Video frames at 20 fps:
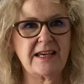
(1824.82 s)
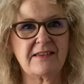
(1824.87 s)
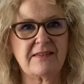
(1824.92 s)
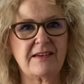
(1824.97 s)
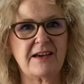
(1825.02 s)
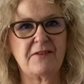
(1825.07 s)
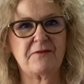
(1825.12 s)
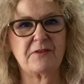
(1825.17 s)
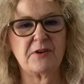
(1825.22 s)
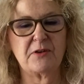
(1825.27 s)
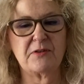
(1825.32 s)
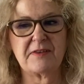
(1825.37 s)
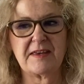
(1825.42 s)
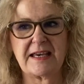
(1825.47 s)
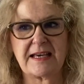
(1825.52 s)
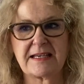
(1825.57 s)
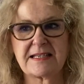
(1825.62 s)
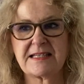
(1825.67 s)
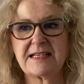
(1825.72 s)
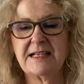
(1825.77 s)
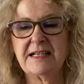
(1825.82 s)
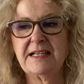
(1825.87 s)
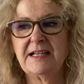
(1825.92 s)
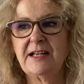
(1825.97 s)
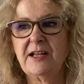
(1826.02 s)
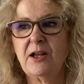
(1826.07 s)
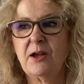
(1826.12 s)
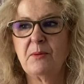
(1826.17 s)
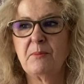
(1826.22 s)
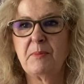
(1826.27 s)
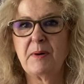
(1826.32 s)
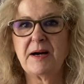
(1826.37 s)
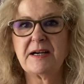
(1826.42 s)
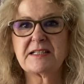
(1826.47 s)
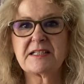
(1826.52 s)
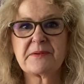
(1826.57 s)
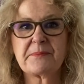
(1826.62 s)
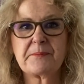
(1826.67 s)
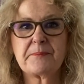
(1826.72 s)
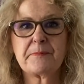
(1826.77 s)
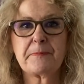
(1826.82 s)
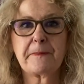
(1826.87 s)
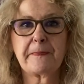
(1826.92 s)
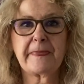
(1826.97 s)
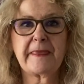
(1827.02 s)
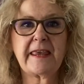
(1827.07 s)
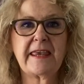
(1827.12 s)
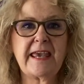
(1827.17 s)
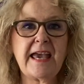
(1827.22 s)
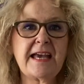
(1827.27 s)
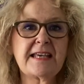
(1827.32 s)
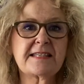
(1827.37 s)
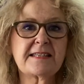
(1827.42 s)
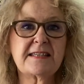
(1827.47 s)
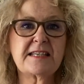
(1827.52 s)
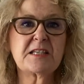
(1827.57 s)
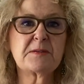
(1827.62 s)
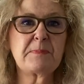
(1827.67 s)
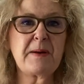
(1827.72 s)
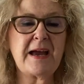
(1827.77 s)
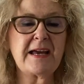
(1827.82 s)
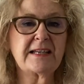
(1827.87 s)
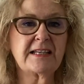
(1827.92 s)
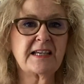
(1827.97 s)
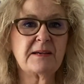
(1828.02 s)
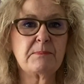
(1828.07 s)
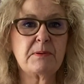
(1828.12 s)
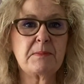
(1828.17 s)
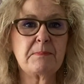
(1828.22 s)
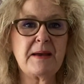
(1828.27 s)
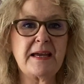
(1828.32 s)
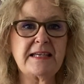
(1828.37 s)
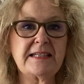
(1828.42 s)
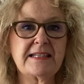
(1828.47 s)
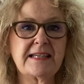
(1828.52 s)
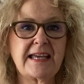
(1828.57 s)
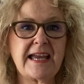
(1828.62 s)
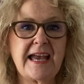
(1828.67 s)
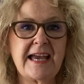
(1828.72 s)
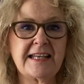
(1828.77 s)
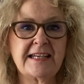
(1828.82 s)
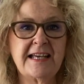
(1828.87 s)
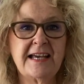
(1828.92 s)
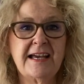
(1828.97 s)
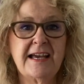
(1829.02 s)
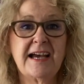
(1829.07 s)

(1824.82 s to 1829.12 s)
A few things, but yes, this pattern can be made again,